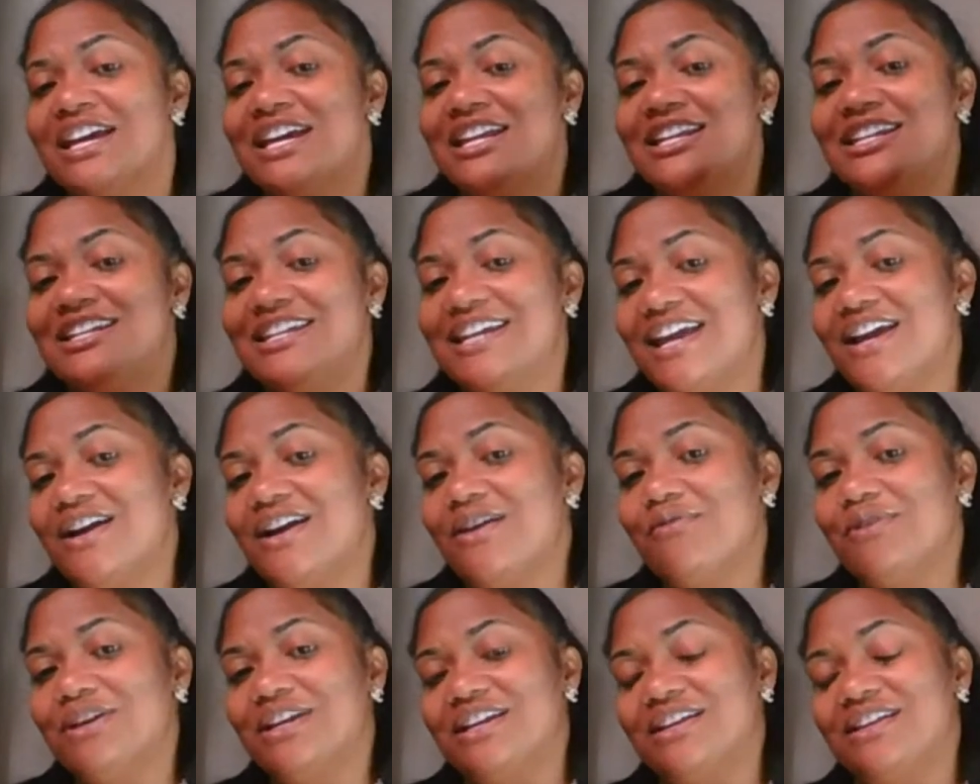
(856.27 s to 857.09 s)
Now
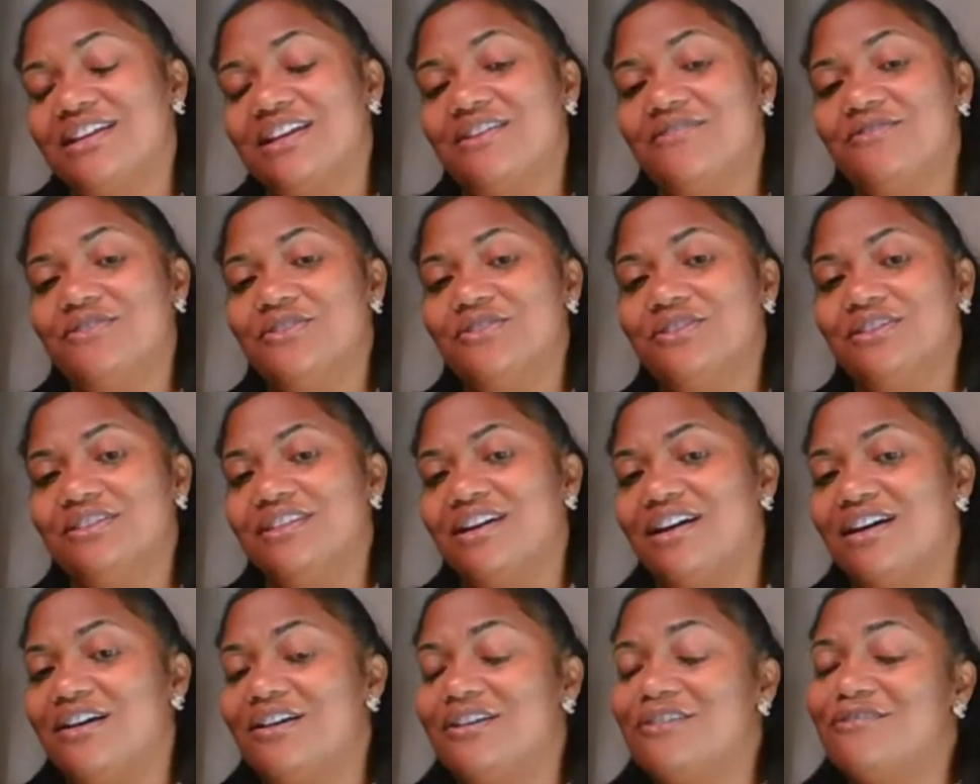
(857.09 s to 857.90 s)
we can give you a
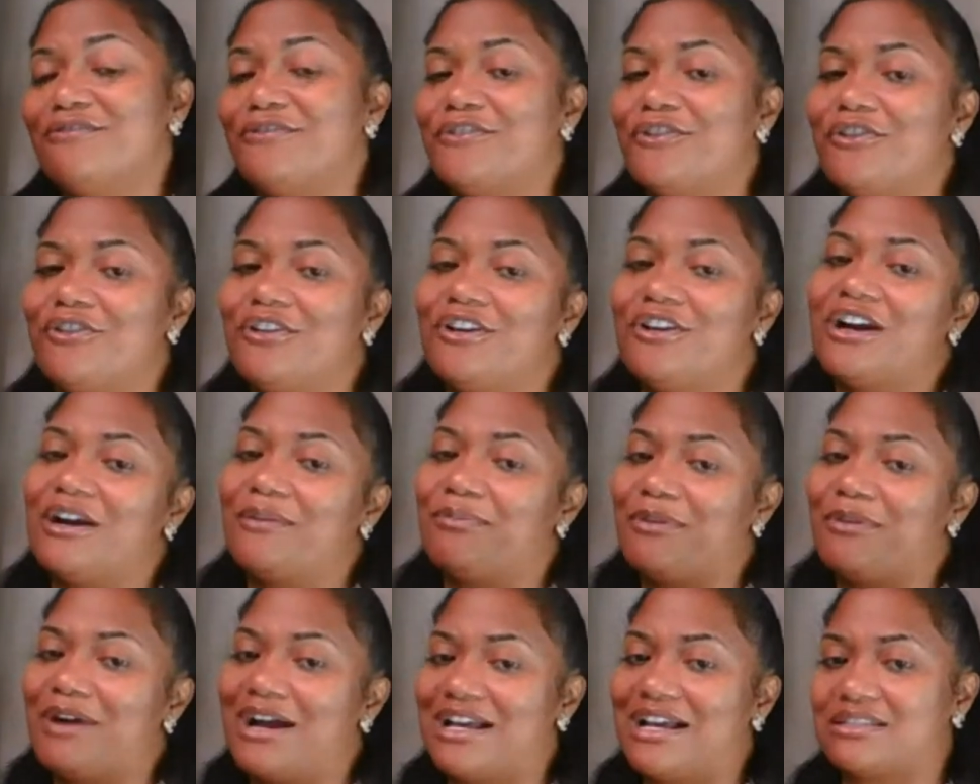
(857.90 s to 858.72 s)
loan for
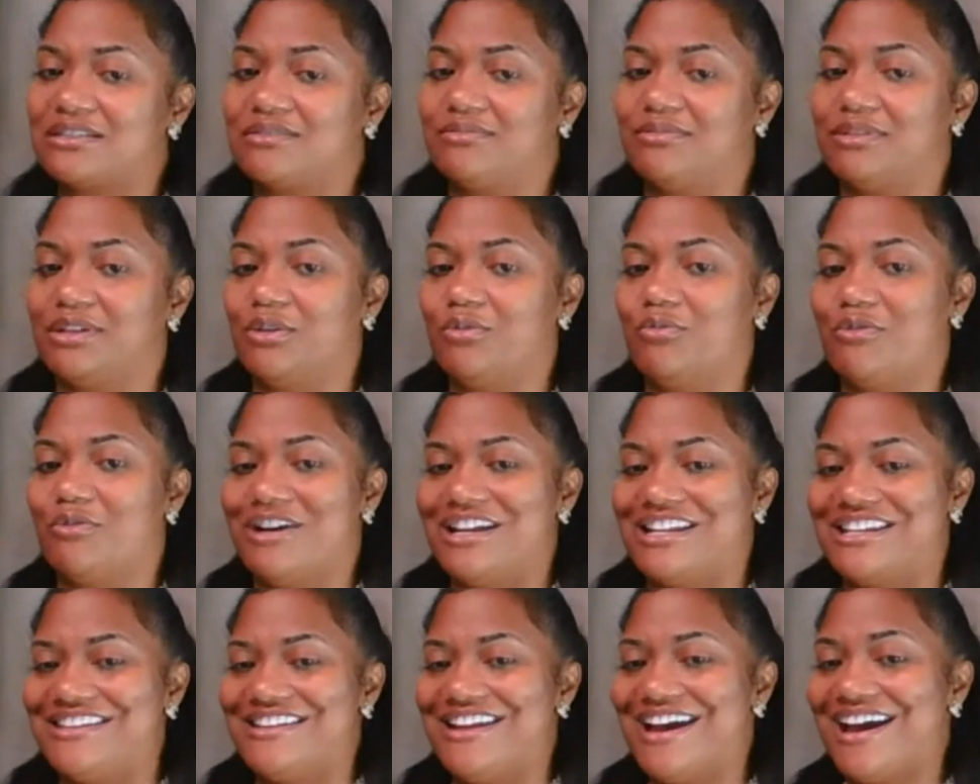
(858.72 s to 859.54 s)
approximately
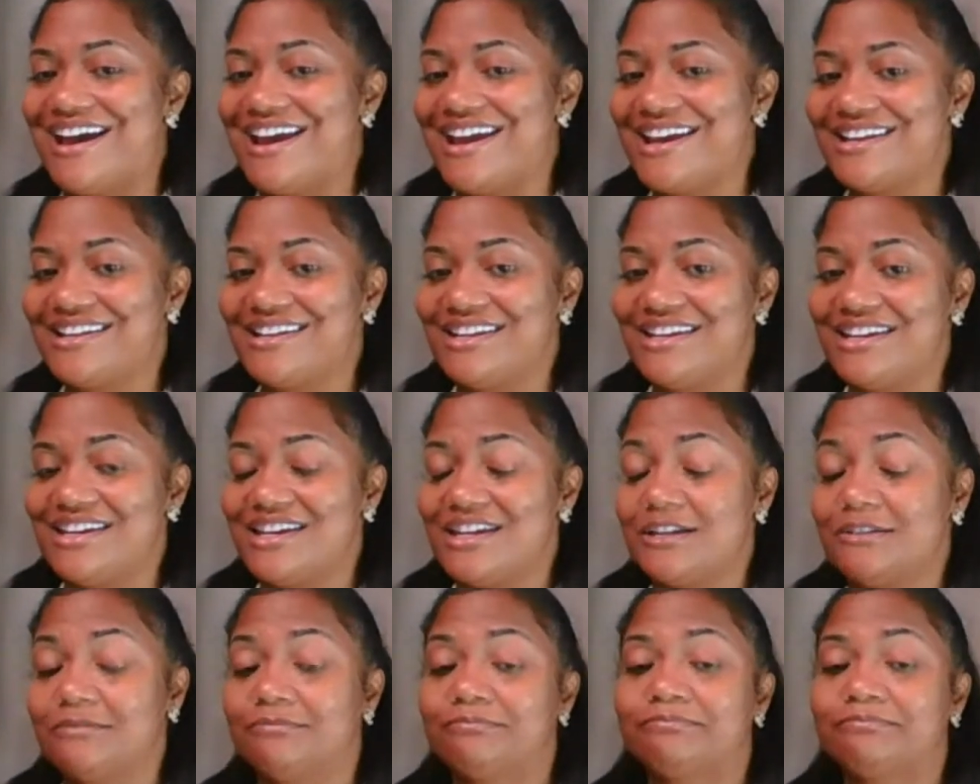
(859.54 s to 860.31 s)
$190,000.